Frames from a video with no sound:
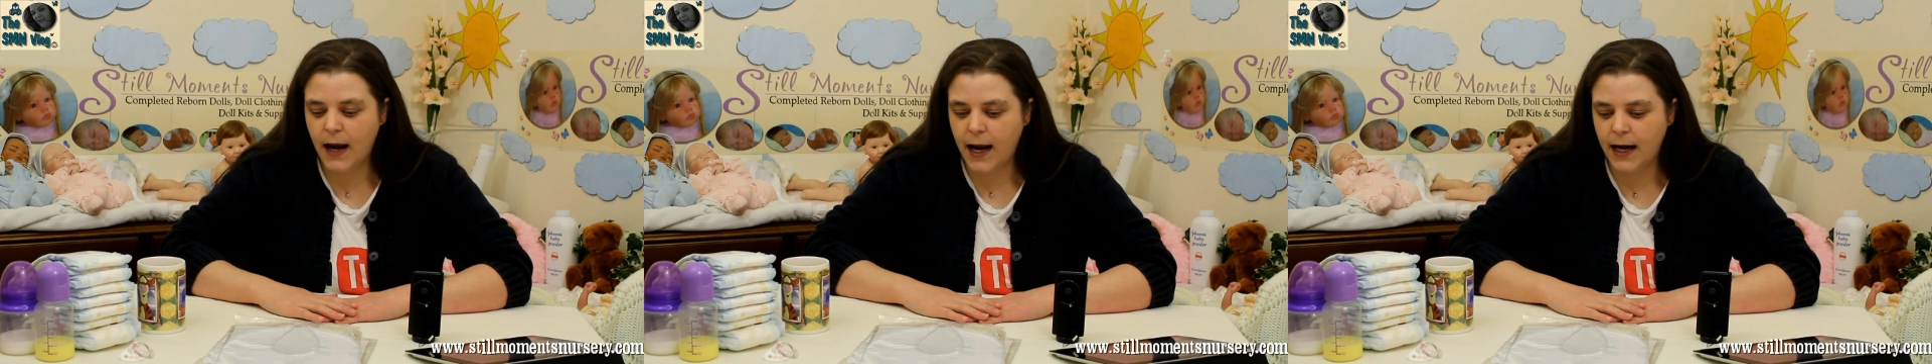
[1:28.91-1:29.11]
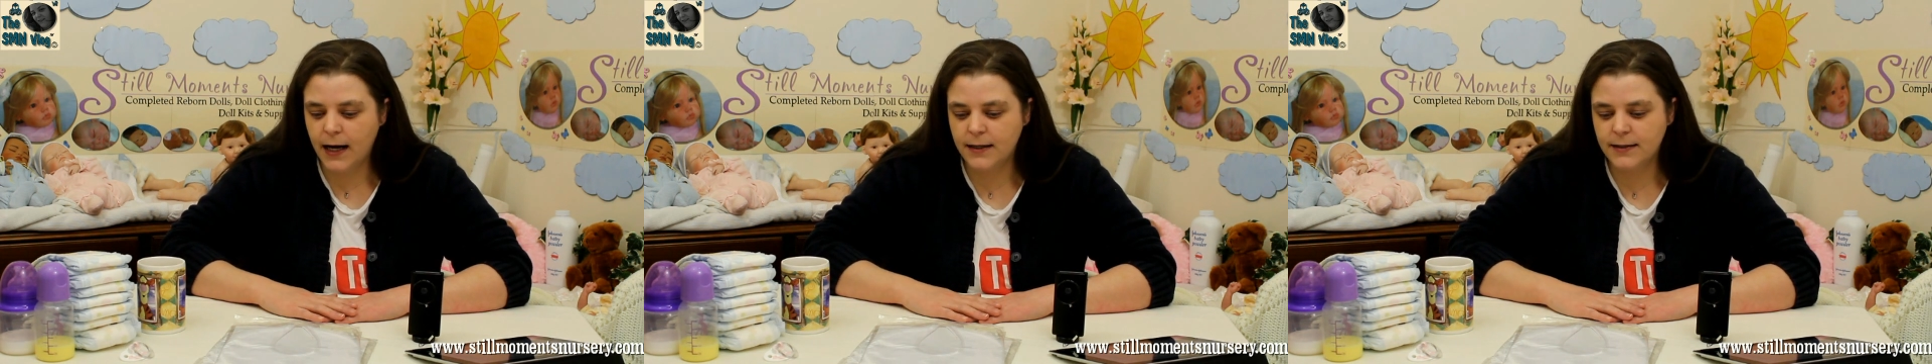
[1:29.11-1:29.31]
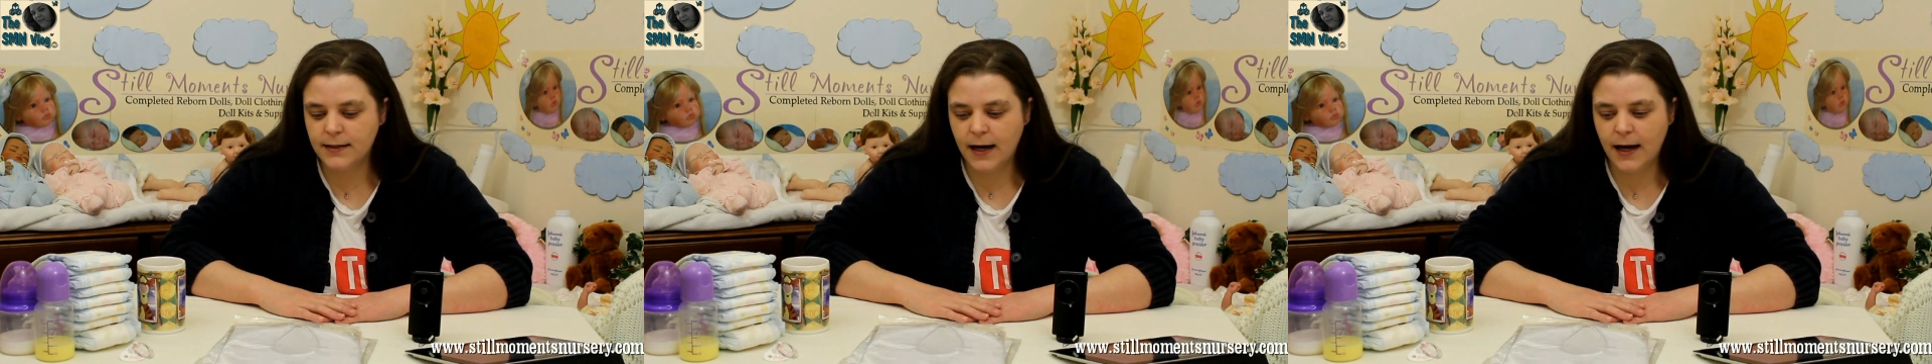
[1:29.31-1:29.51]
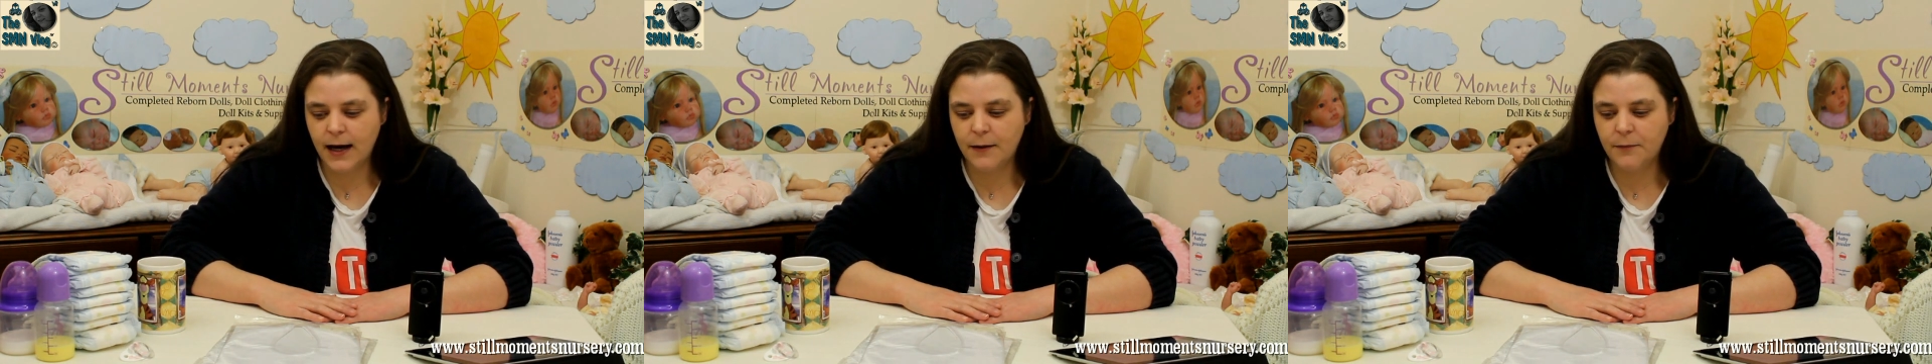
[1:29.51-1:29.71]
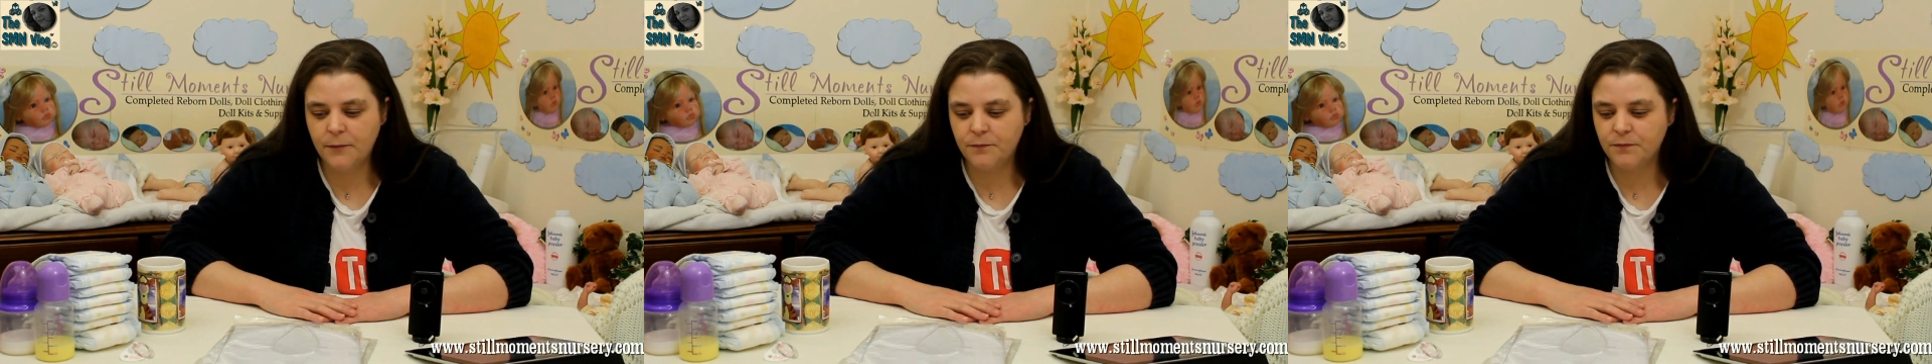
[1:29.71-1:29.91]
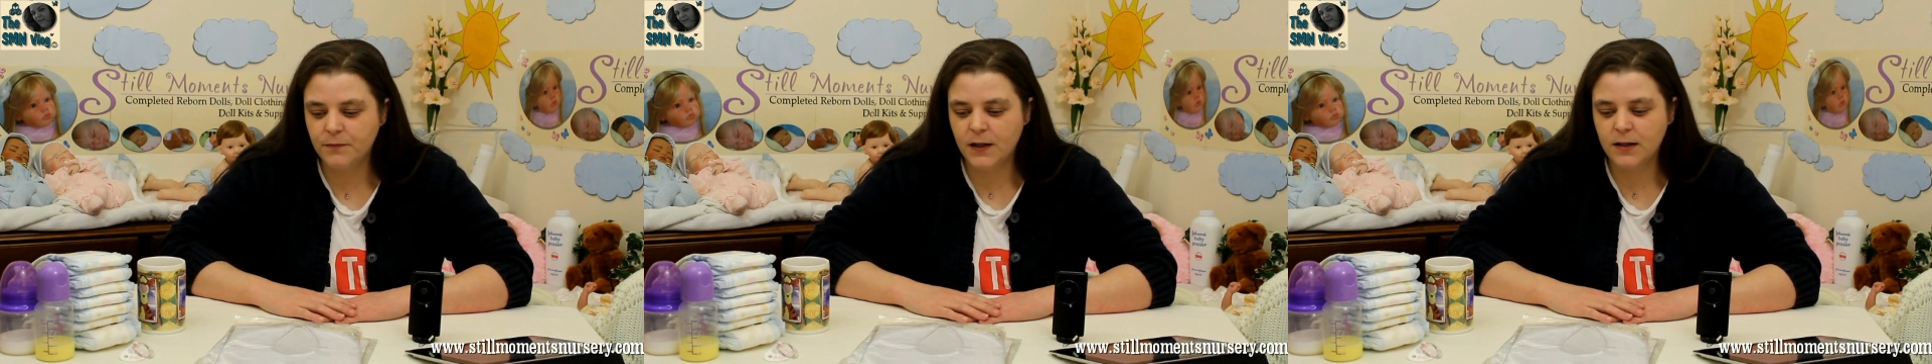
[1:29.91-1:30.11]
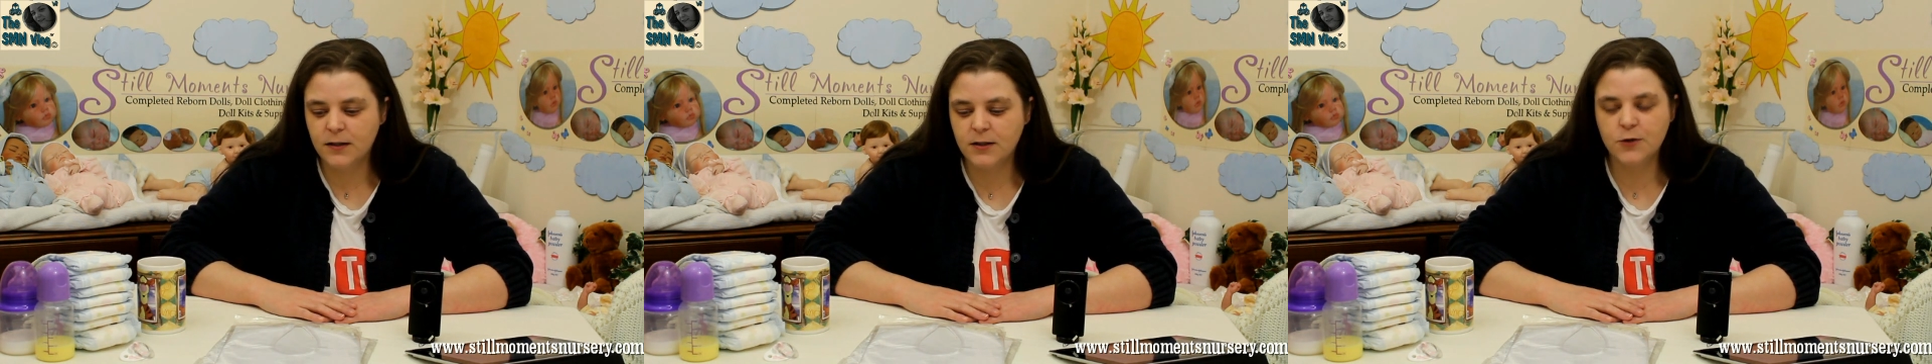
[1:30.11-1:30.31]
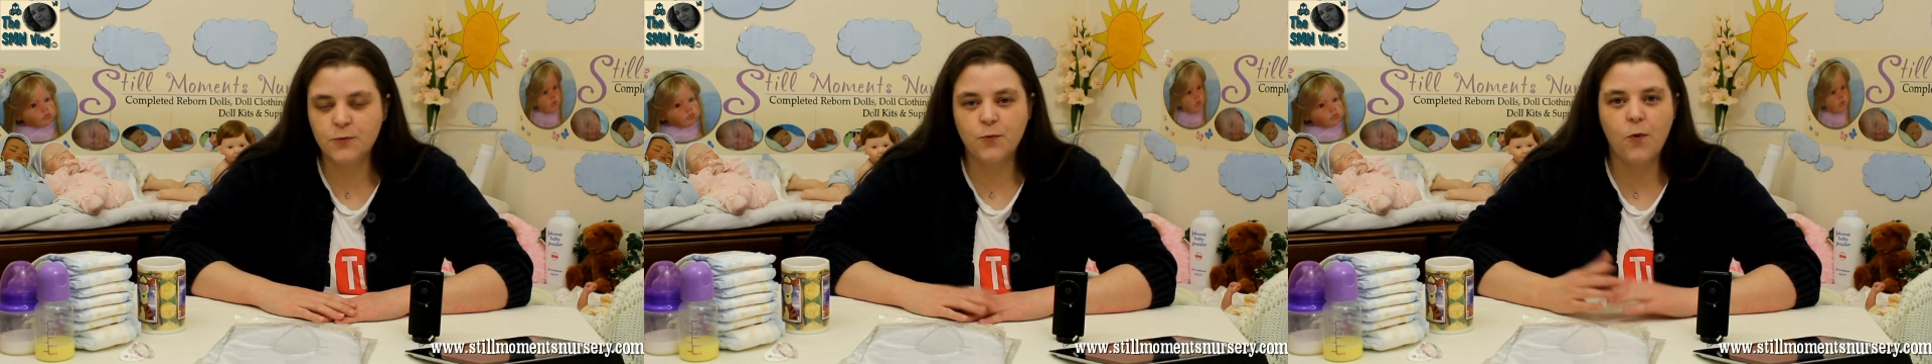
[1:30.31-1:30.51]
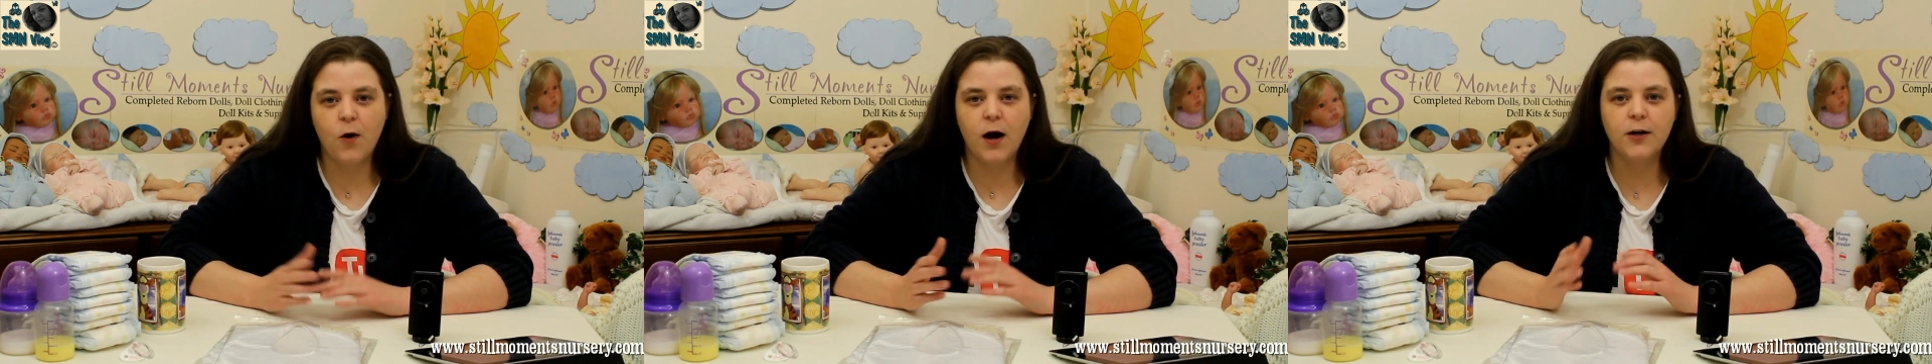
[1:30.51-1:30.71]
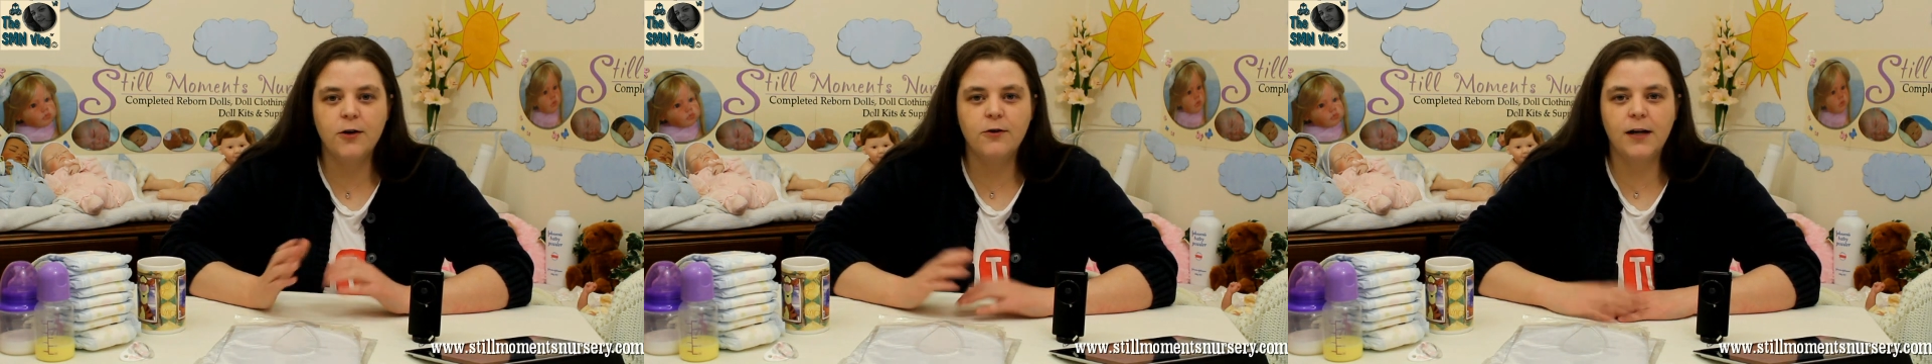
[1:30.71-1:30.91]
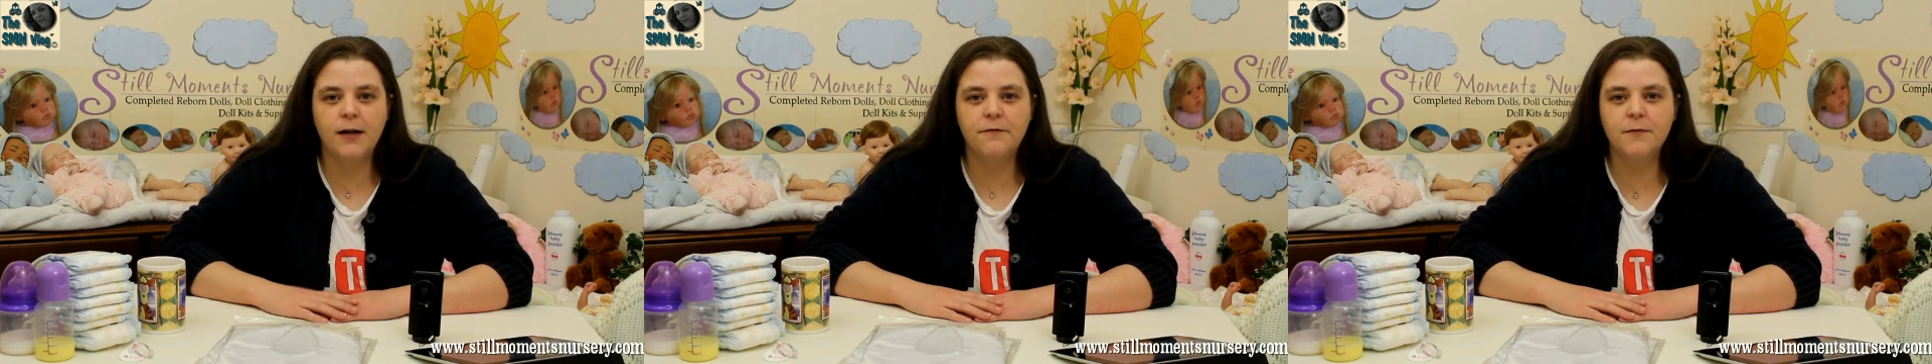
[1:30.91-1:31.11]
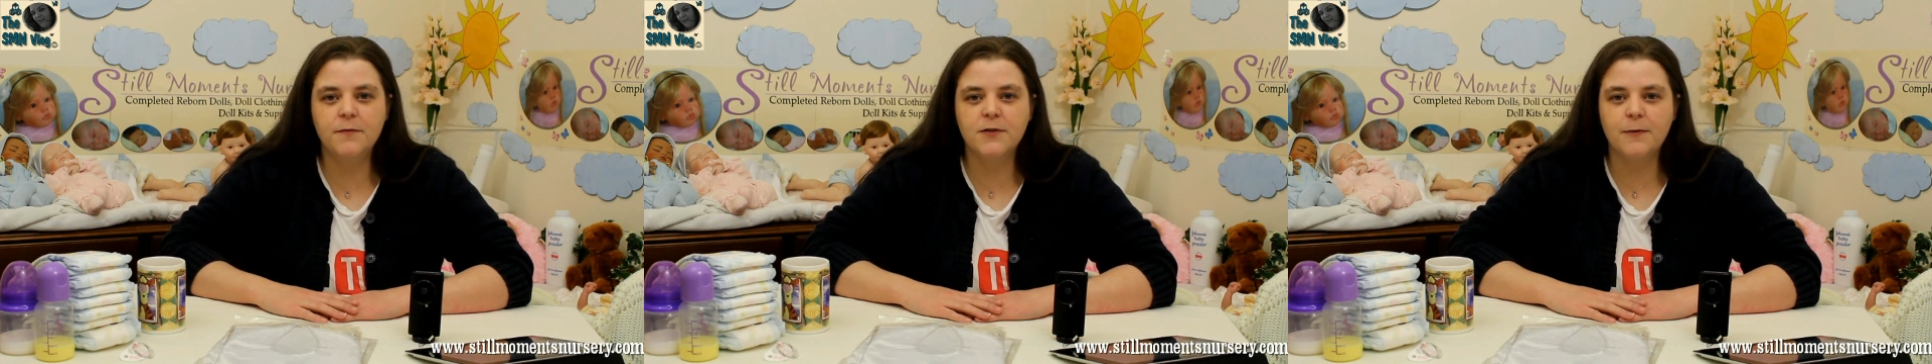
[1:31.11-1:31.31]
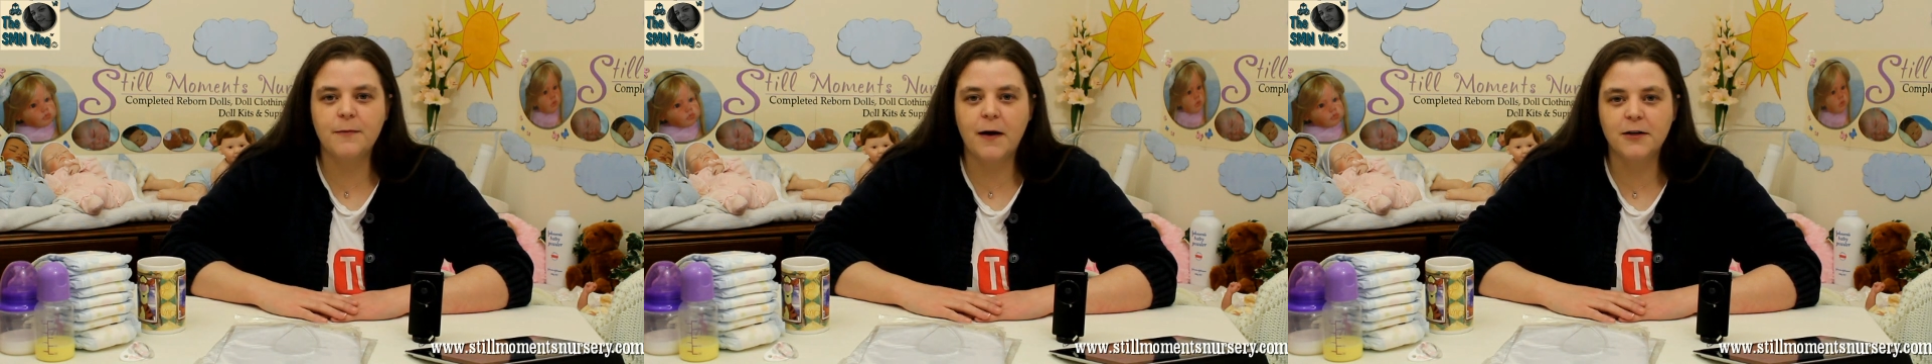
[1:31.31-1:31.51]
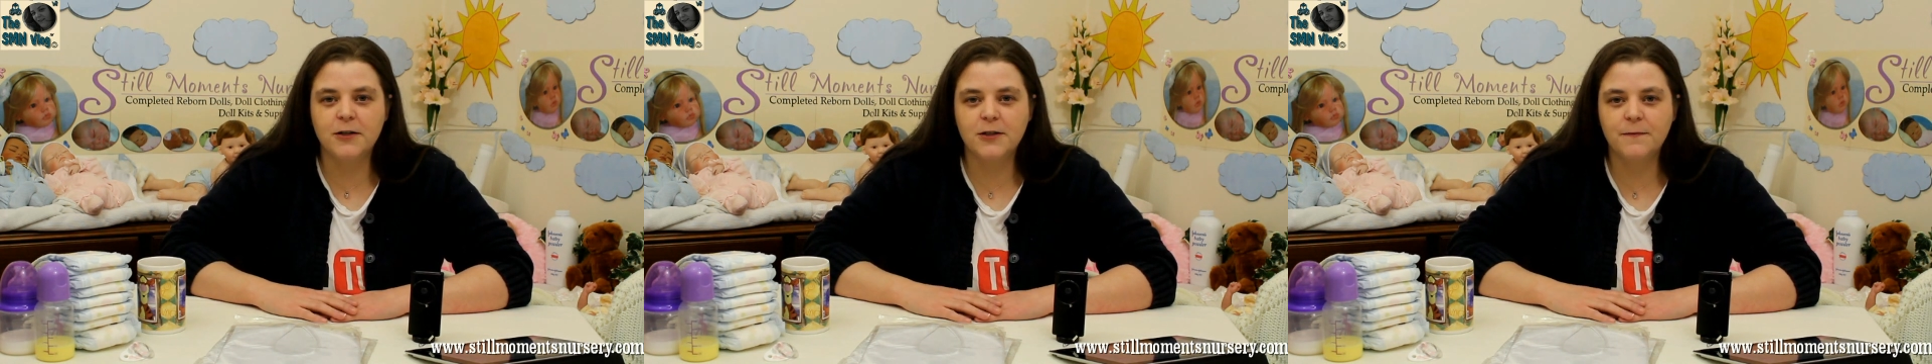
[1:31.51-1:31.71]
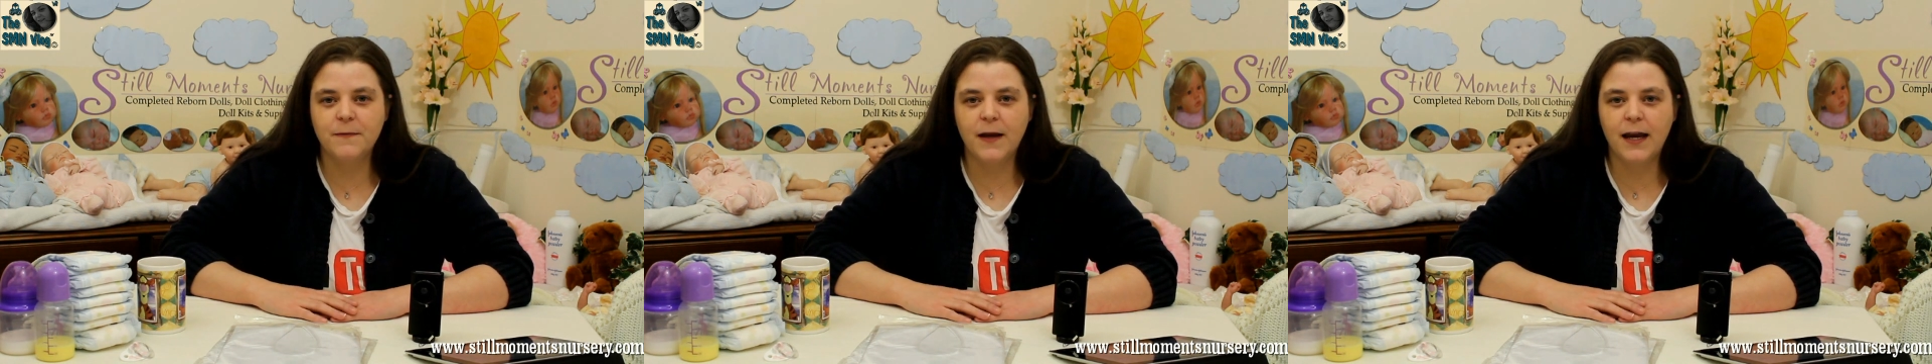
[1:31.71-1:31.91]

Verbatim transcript: and just why you love them so much.